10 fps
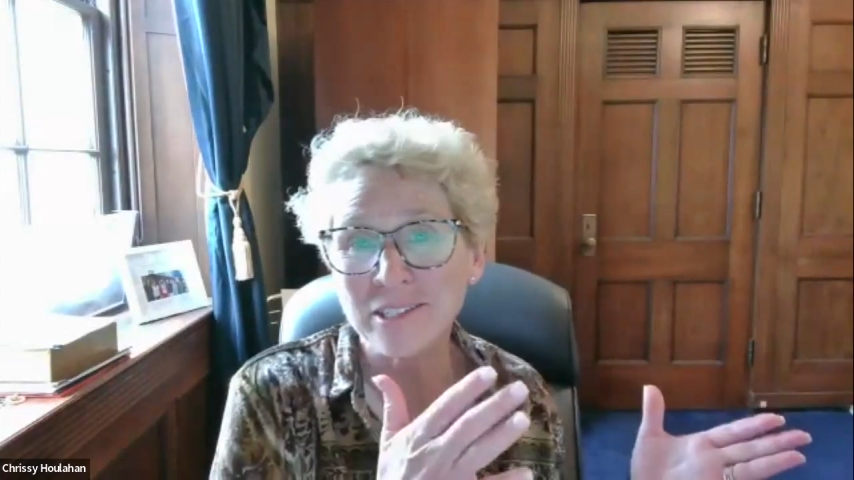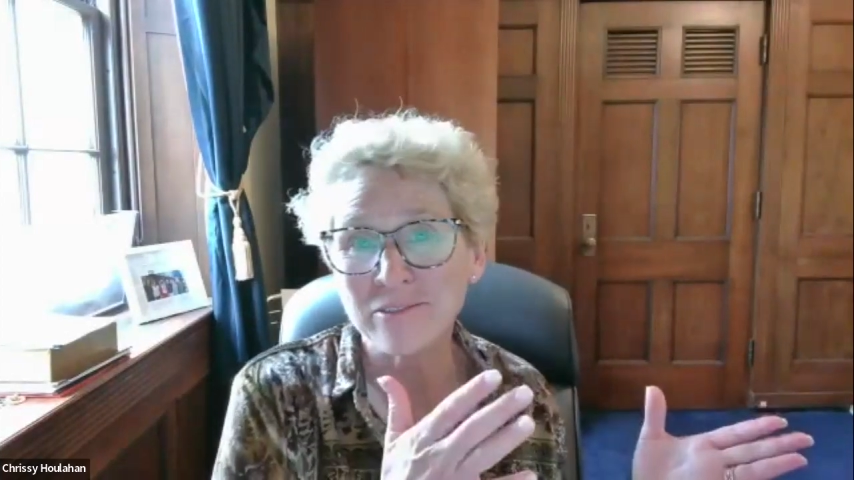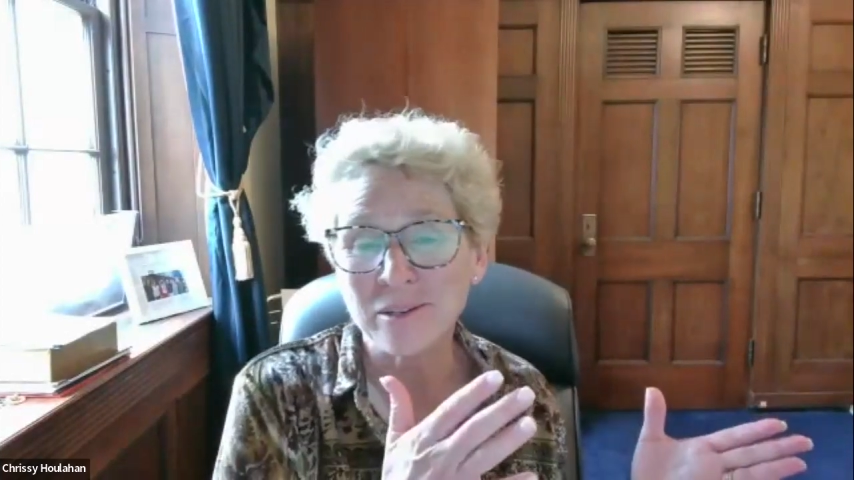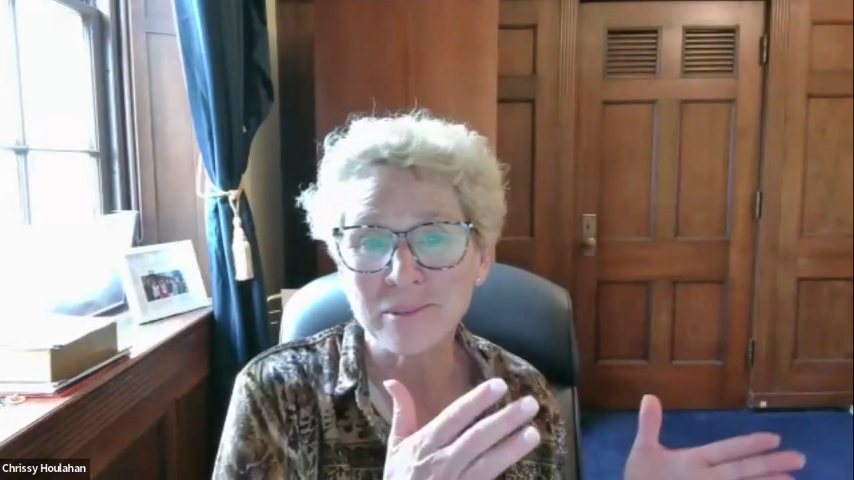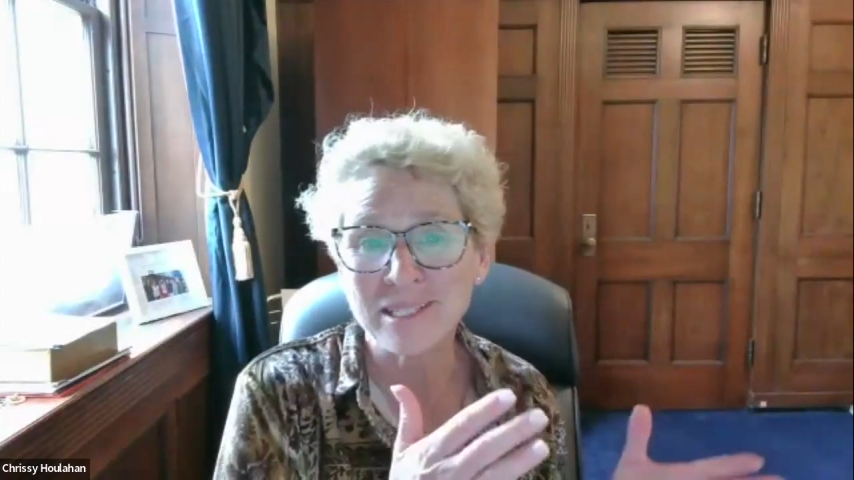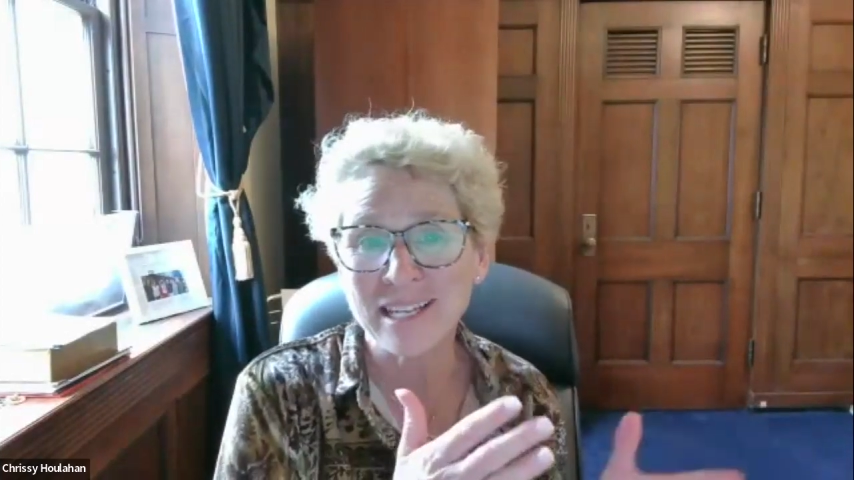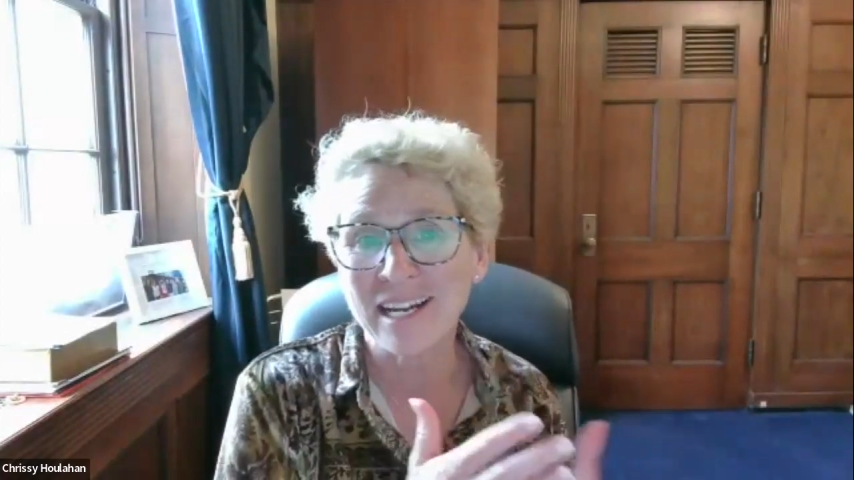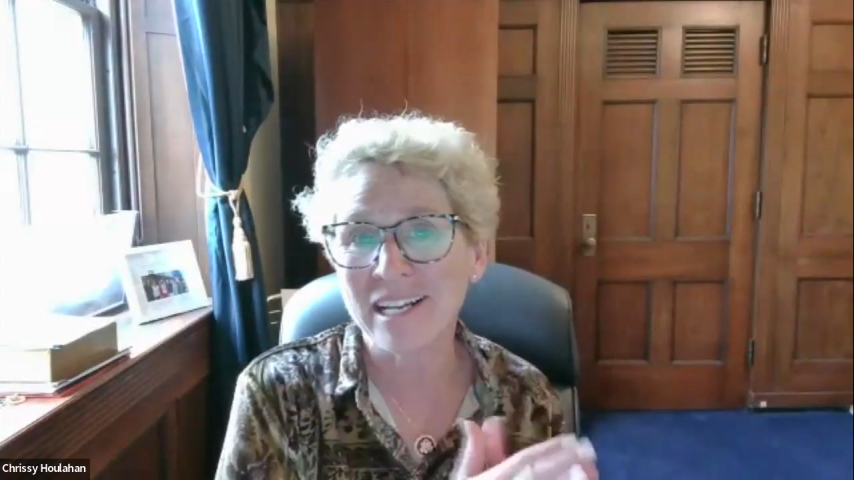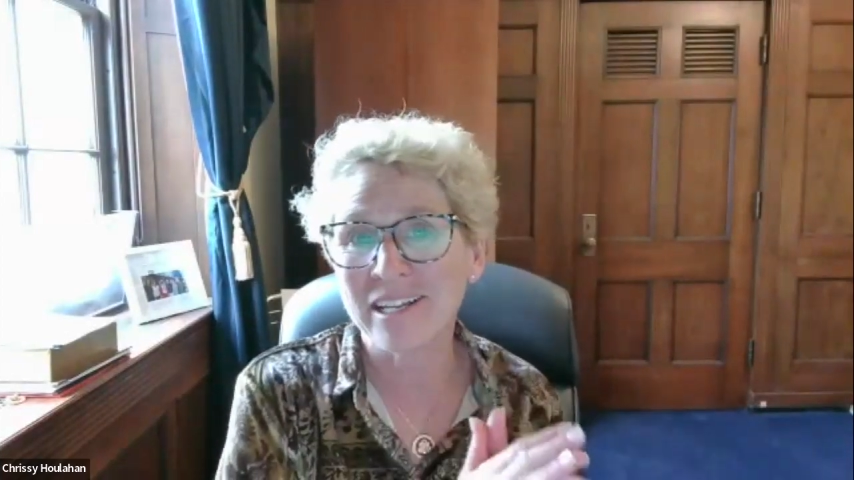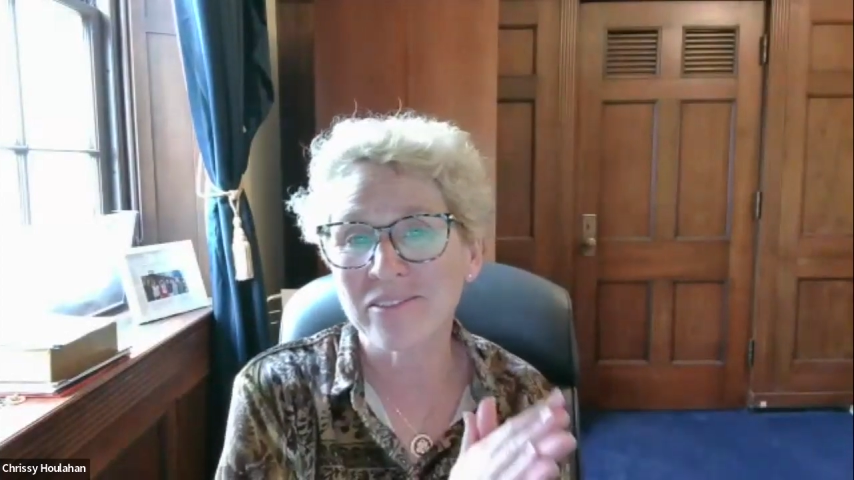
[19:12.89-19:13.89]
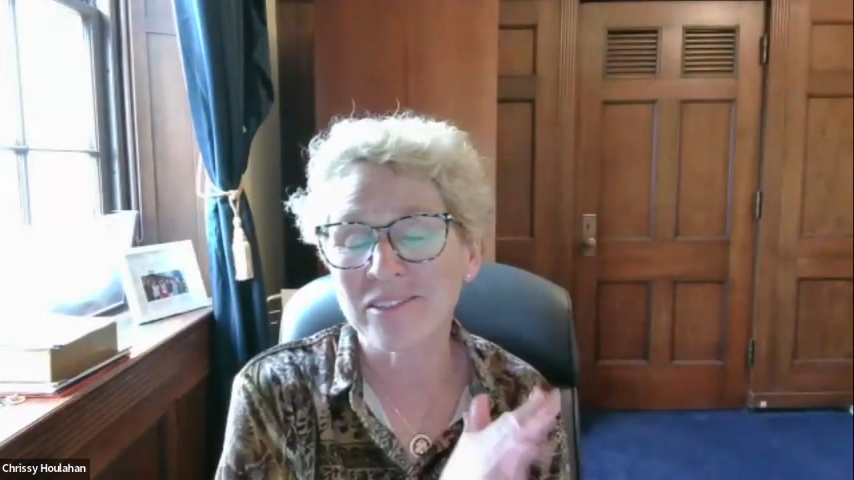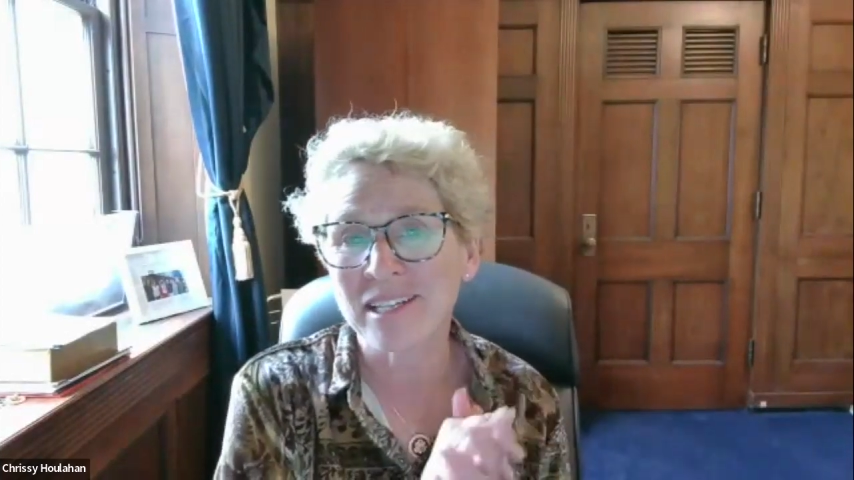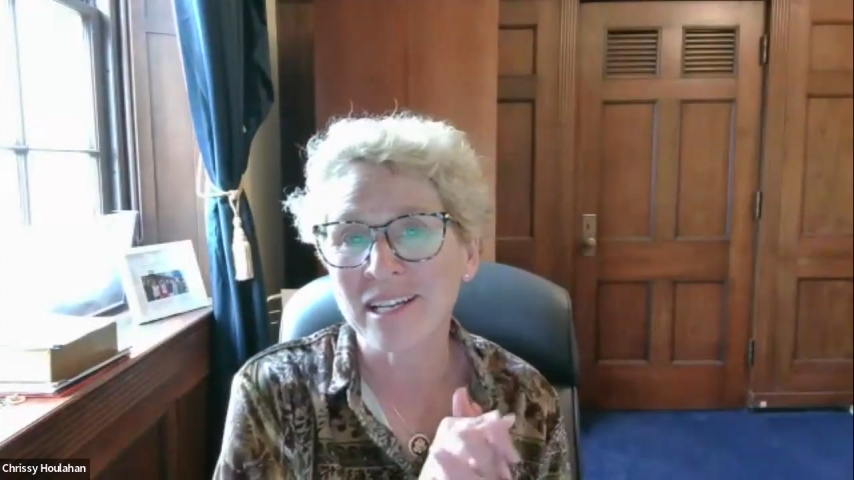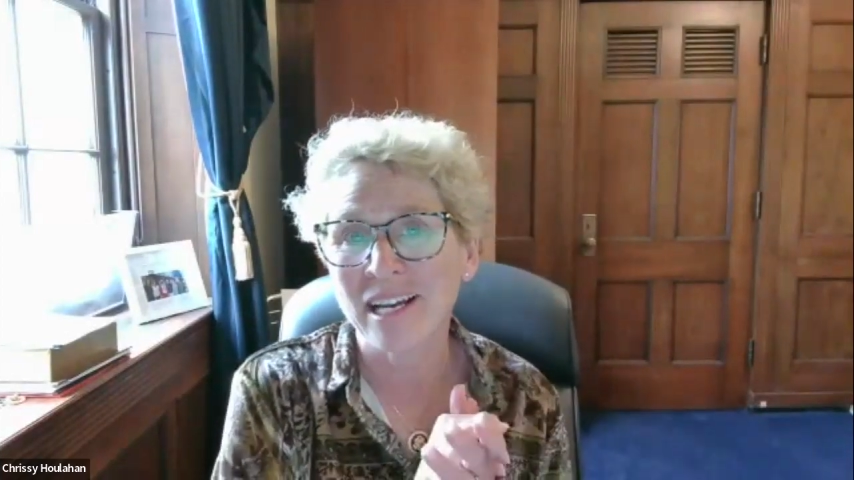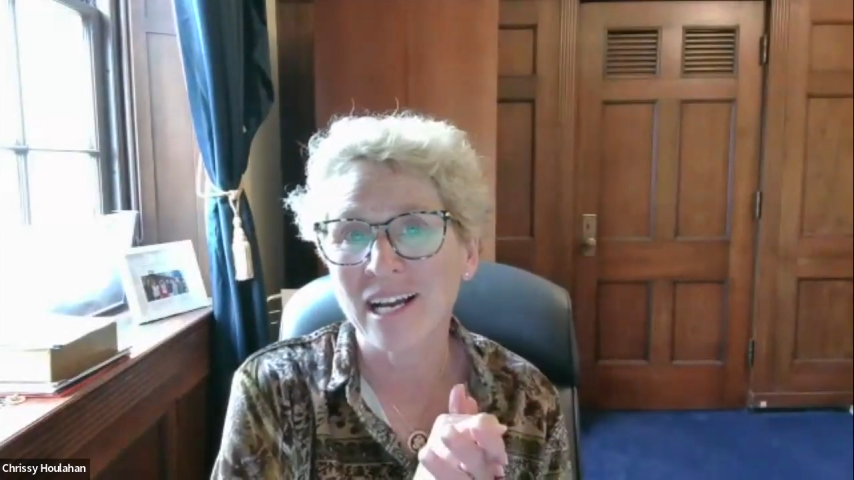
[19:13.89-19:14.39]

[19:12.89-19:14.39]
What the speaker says: of Representatives